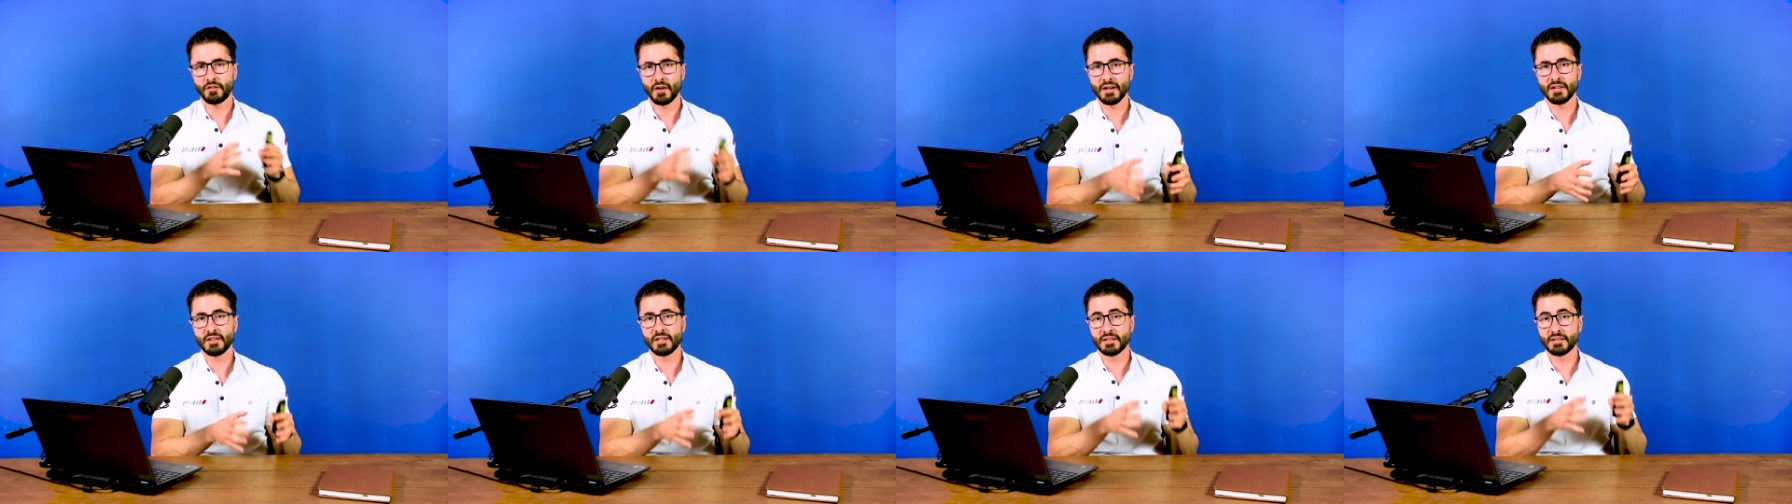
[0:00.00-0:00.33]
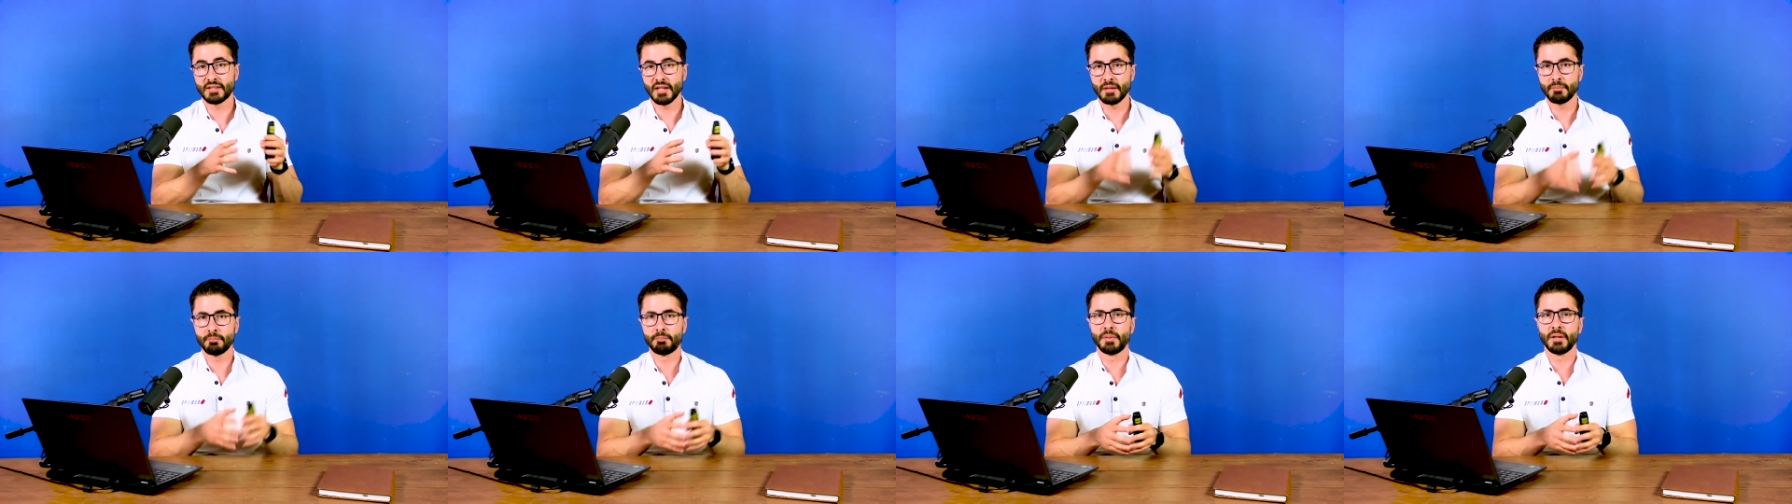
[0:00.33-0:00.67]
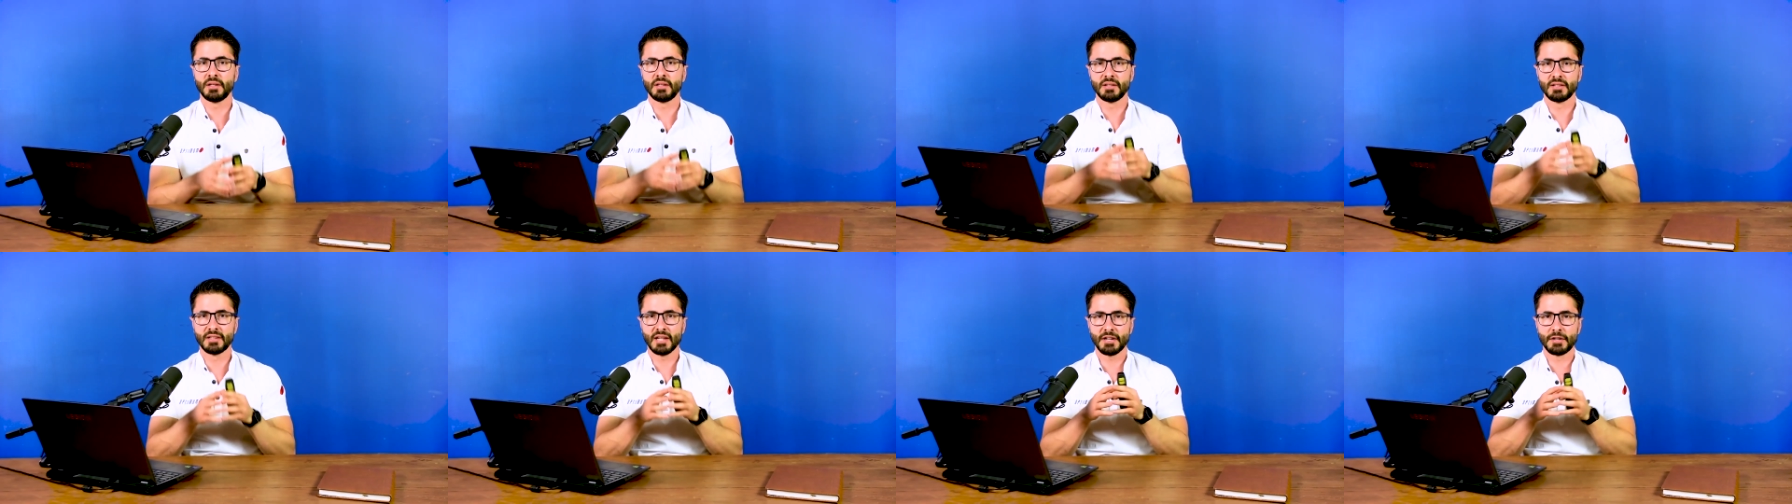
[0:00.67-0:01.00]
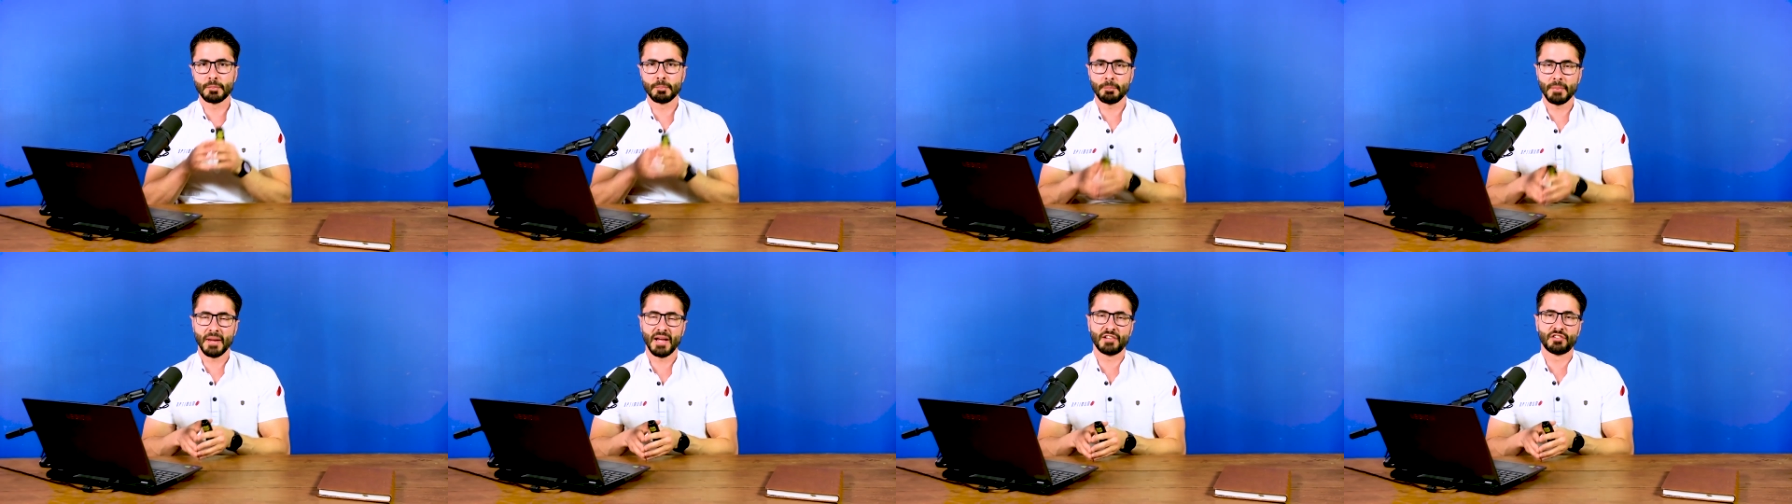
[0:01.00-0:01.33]
find the damping
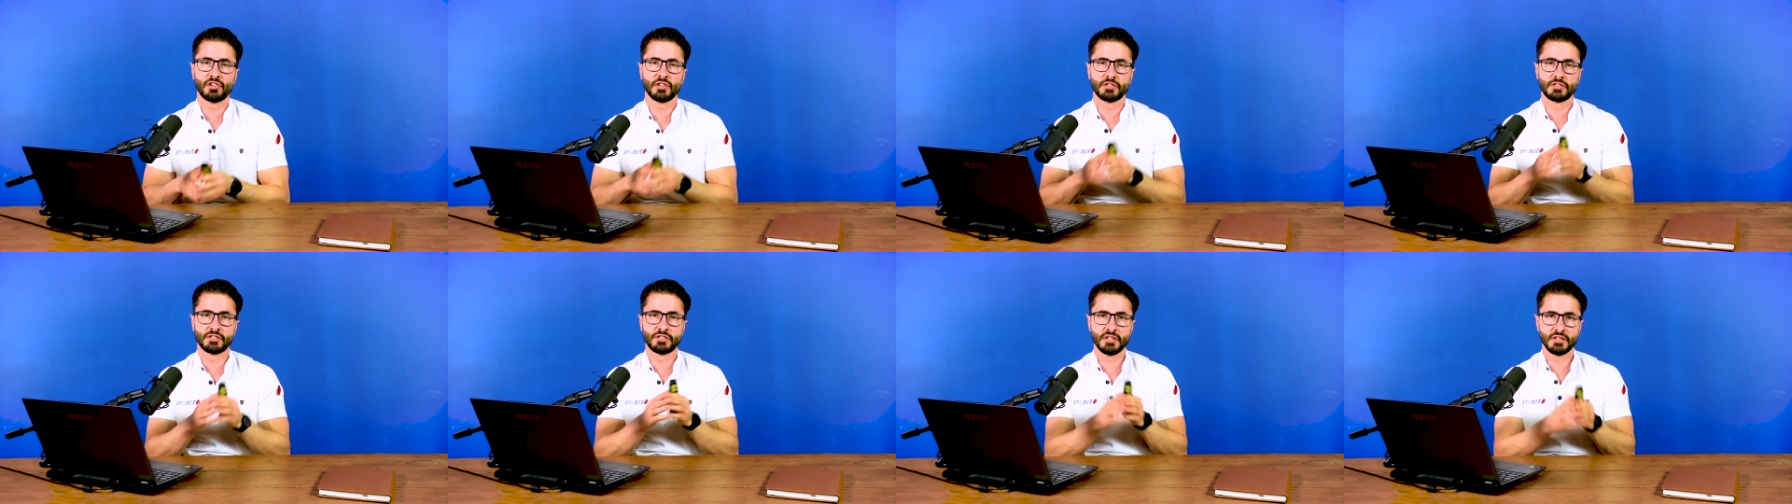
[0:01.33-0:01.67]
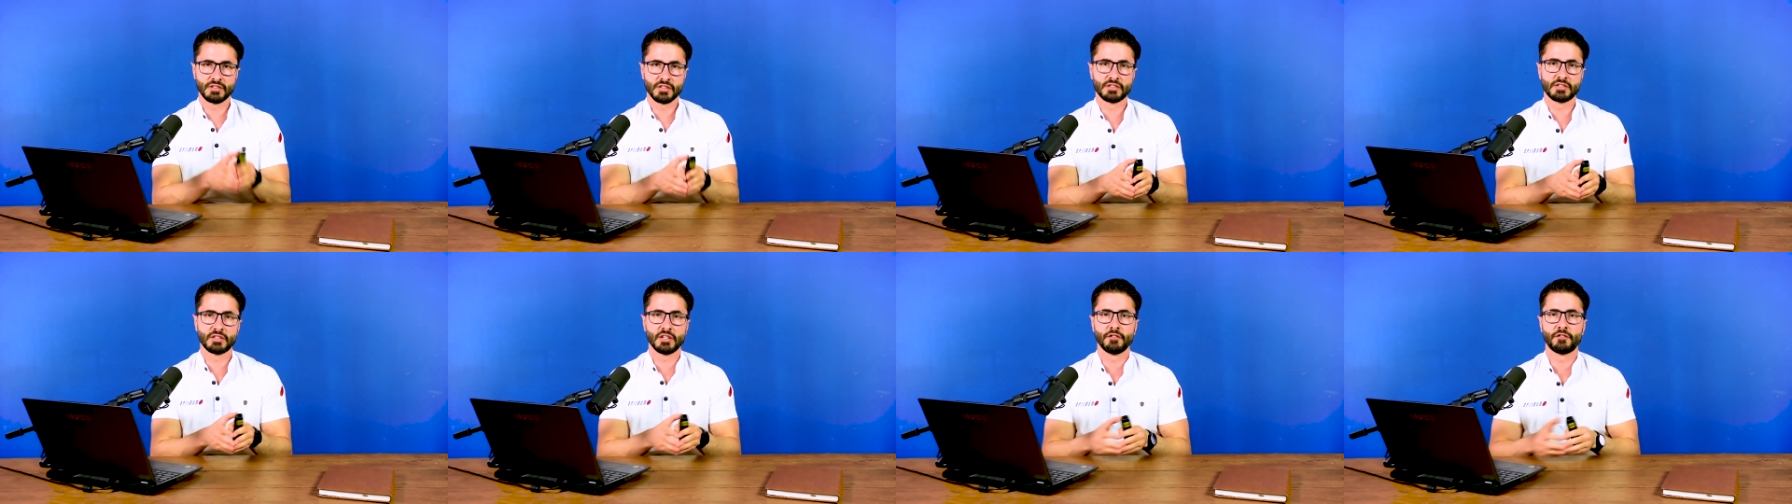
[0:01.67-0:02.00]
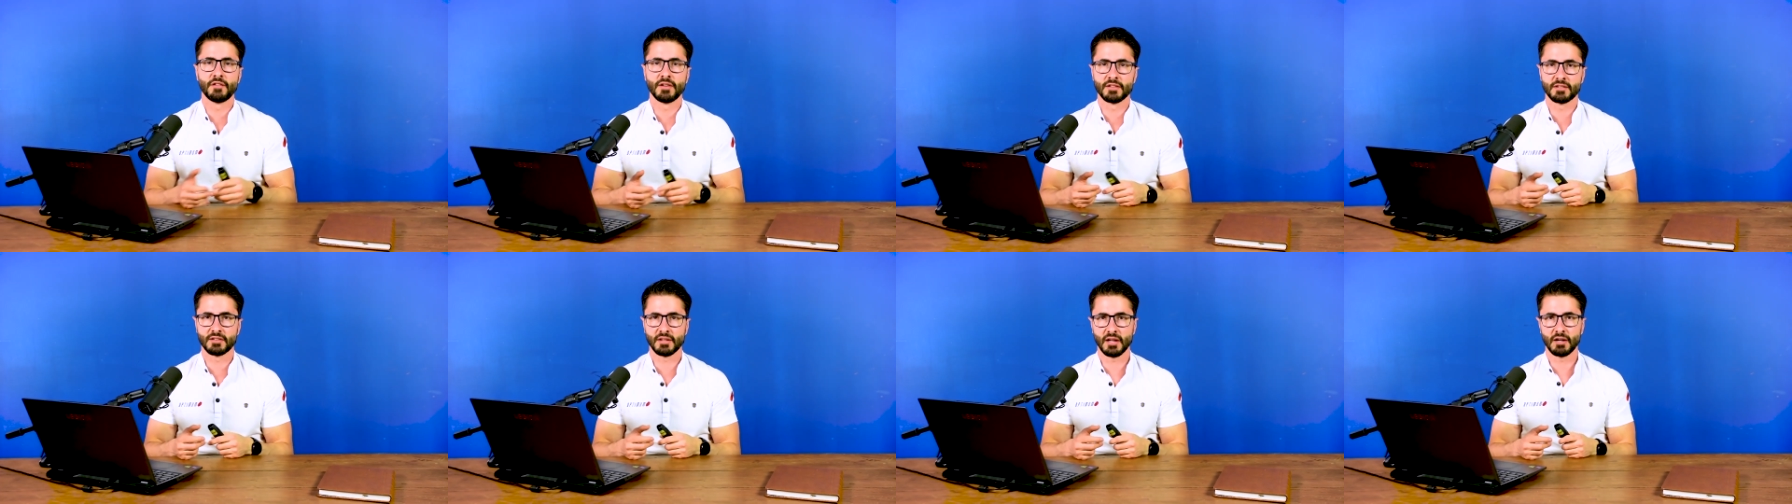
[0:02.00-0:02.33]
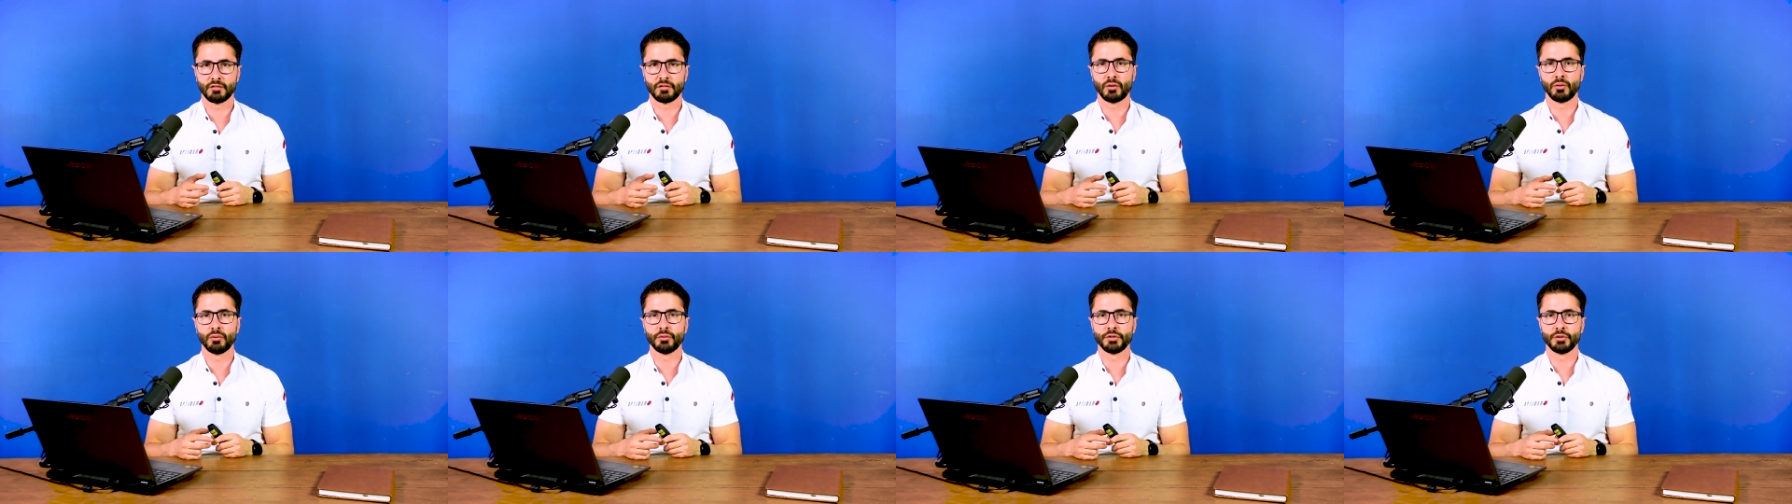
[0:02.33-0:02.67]
that matches this stiffness
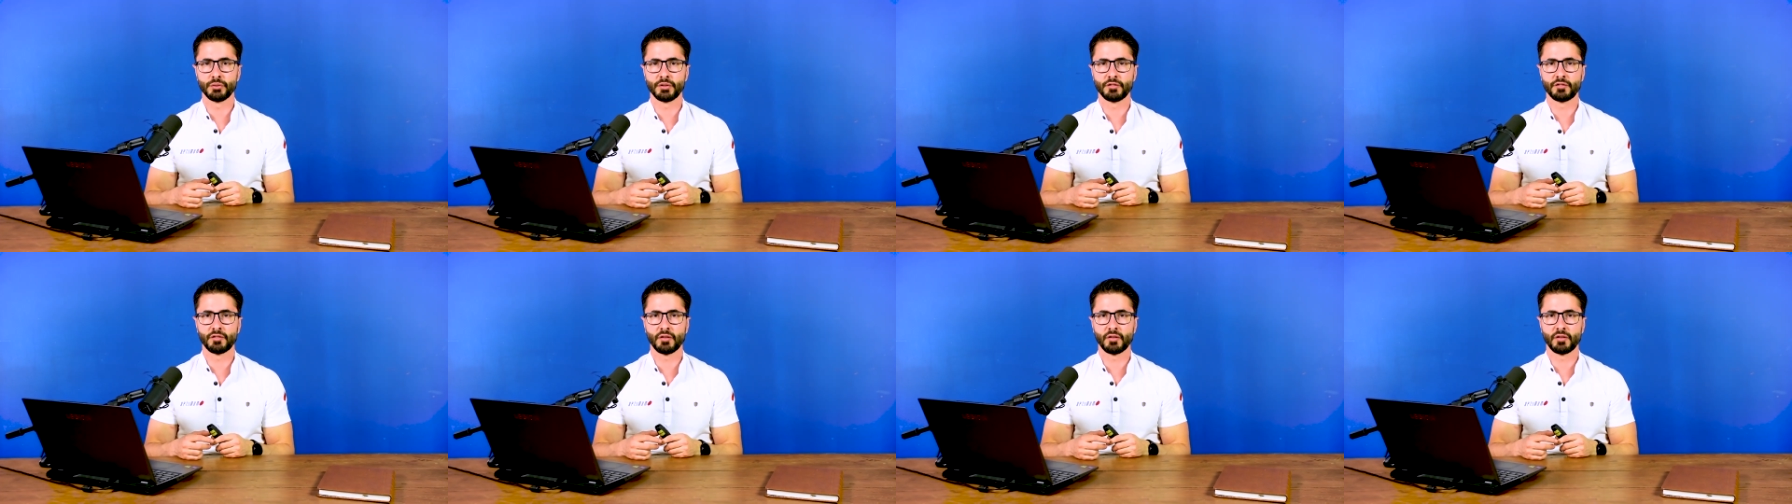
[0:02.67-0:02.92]
level you